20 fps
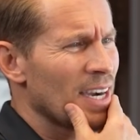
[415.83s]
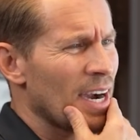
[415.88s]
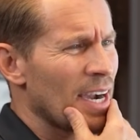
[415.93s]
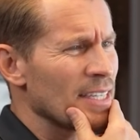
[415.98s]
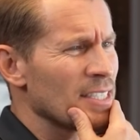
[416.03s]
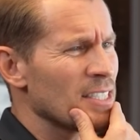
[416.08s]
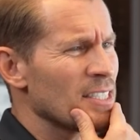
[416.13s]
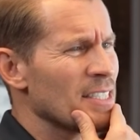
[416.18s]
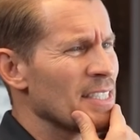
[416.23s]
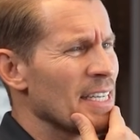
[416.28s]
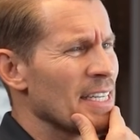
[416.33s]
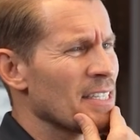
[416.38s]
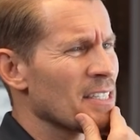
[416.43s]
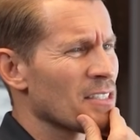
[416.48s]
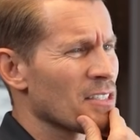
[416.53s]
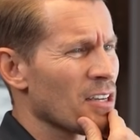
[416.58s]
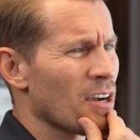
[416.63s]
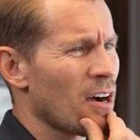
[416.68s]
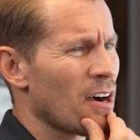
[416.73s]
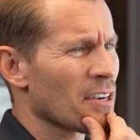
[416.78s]
I just need to
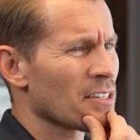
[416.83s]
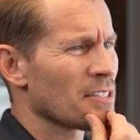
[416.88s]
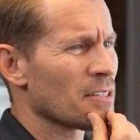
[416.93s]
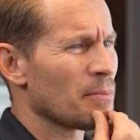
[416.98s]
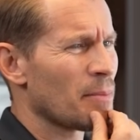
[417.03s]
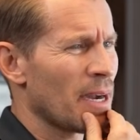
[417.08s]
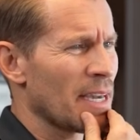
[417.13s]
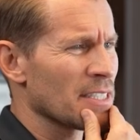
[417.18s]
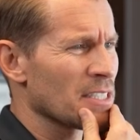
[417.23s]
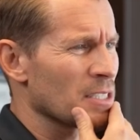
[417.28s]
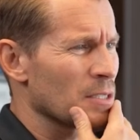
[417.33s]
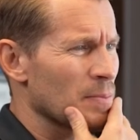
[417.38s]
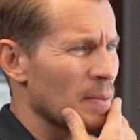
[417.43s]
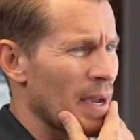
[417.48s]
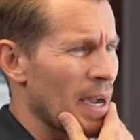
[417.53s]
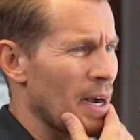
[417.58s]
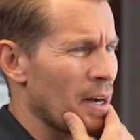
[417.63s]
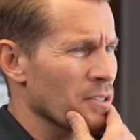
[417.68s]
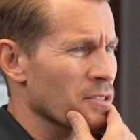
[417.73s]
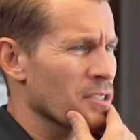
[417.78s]
talk to my
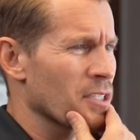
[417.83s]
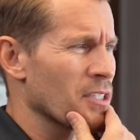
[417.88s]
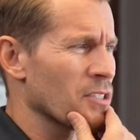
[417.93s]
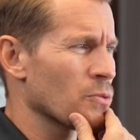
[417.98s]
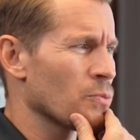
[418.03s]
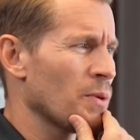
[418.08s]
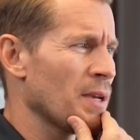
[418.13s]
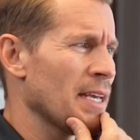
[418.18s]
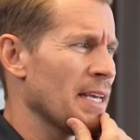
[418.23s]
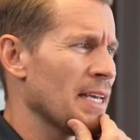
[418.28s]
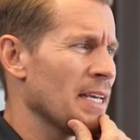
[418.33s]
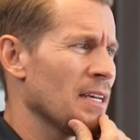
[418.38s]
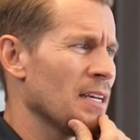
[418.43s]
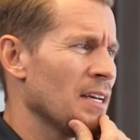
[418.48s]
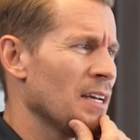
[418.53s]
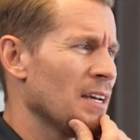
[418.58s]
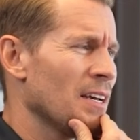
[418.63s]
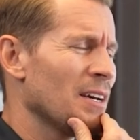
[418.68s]
spouse because we,